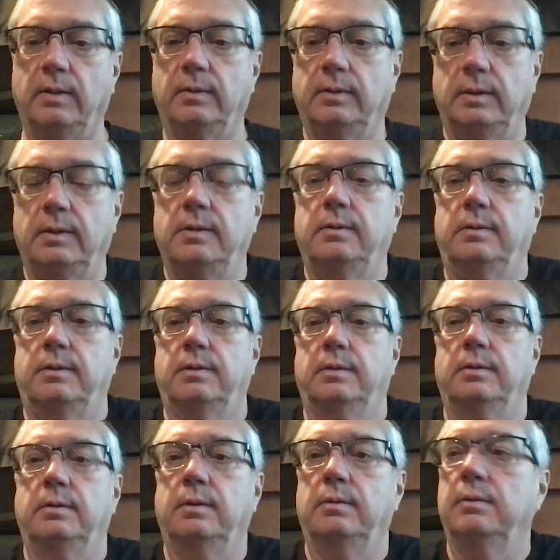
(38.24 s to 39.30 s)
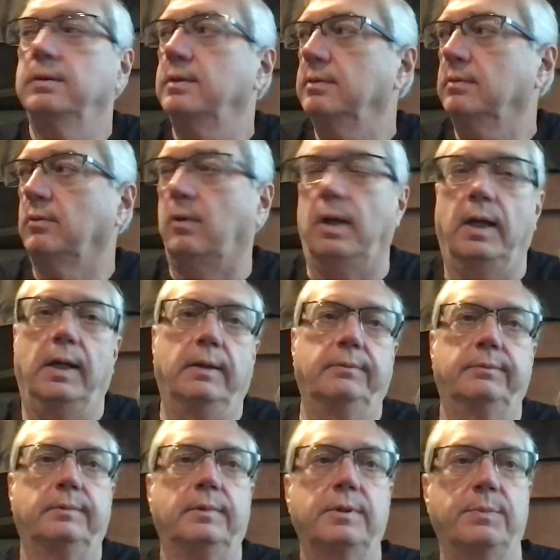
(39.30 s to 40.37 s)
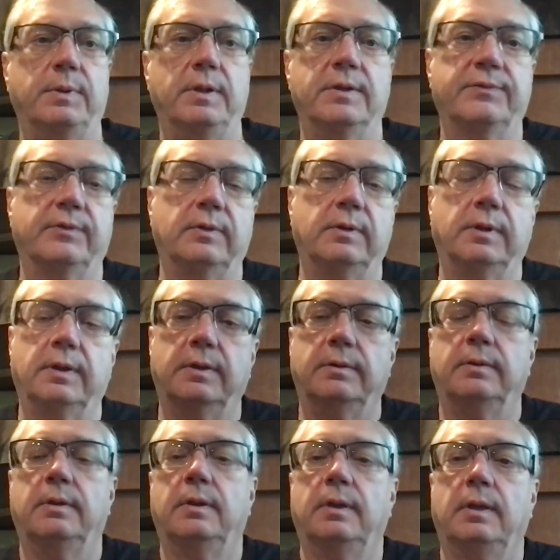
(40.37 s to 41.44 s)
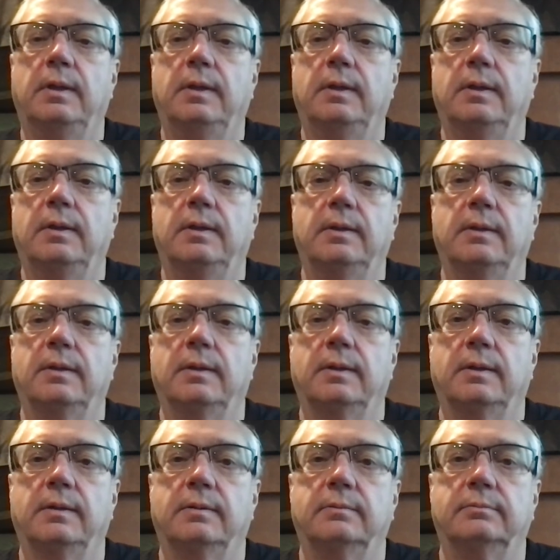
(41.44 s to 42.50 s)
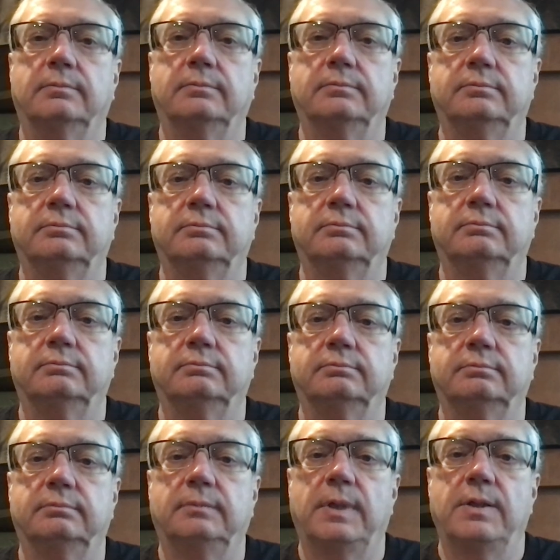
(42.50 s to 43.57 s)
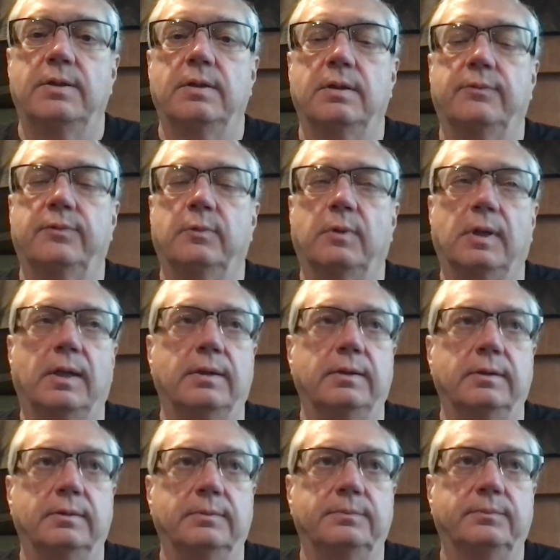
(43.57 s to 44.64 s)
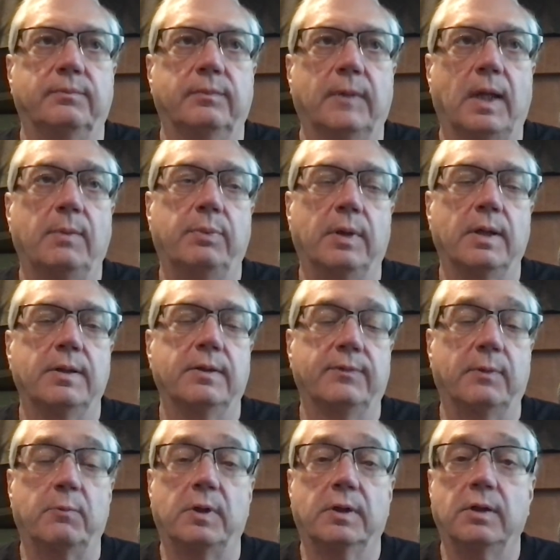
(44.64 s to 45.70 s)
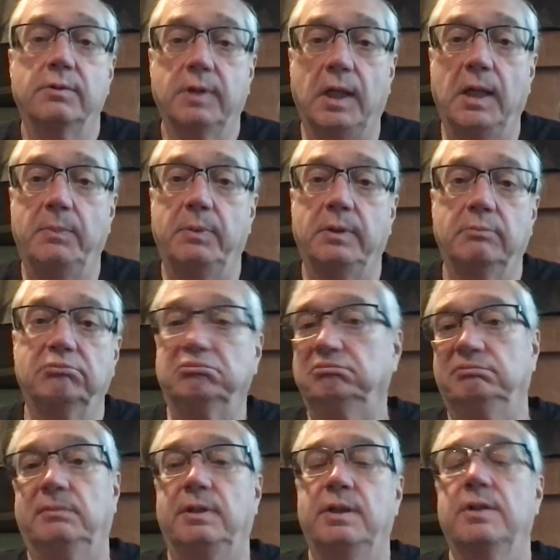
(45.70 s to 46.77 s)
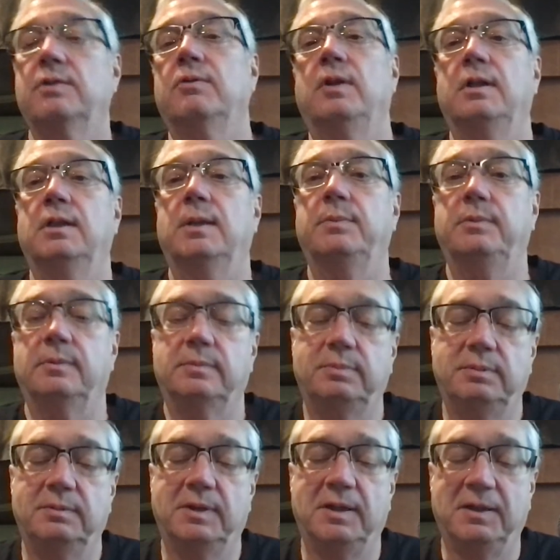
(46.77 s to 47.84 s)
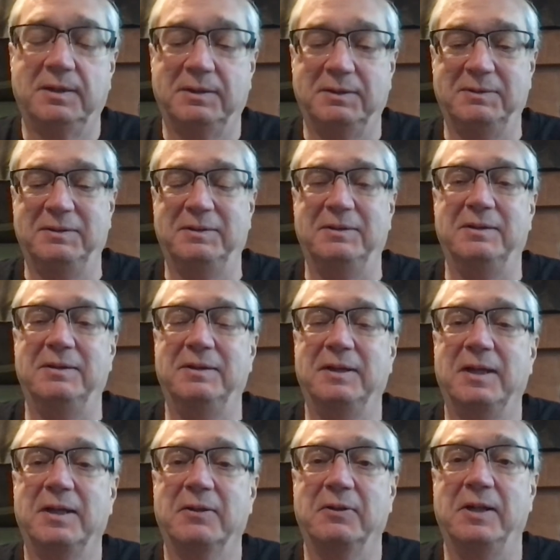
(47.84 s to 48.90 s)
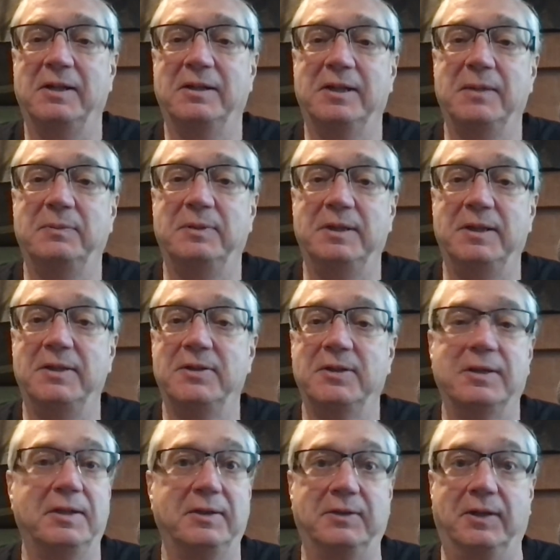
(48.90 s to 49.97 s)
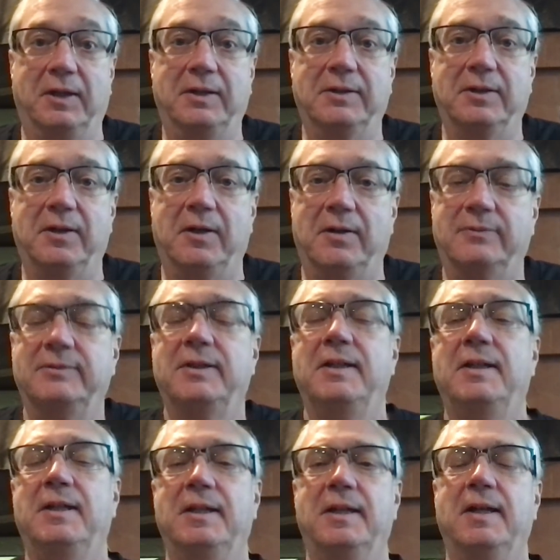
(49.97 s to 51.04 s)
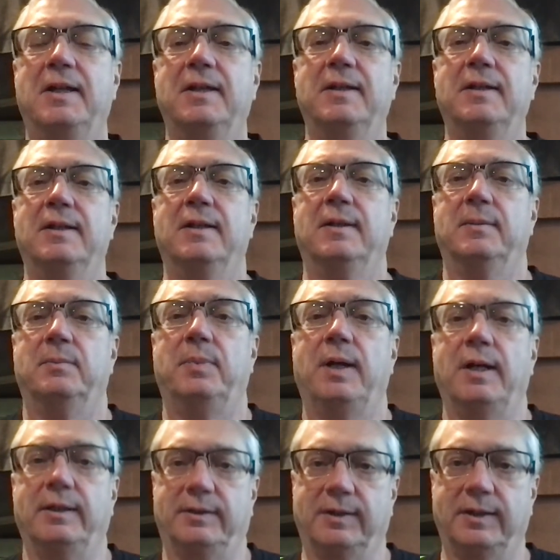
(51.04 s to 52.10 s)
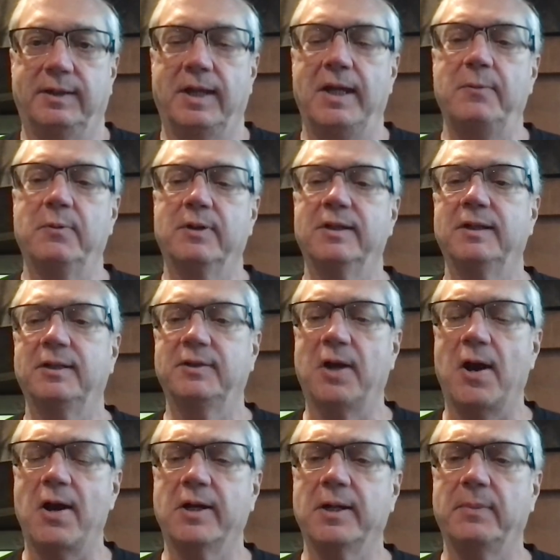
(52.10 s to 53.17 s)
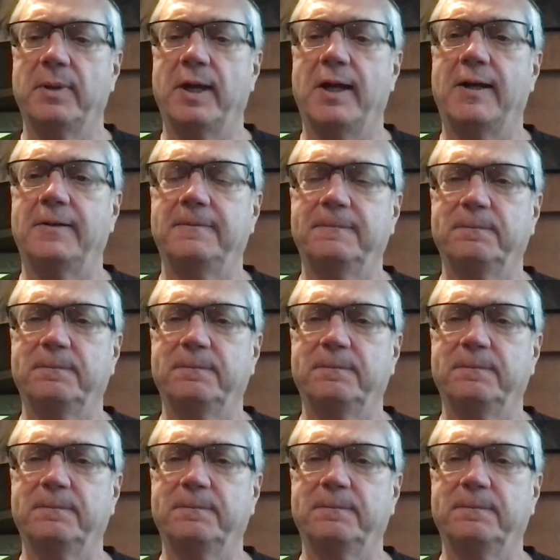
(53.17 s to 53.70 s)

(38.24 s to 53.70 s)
it's quiet, it's peaceful, and um, it's good for what I do. And plus, if I want to go camping, I just crank up the engine and take off. But today we're going to talk about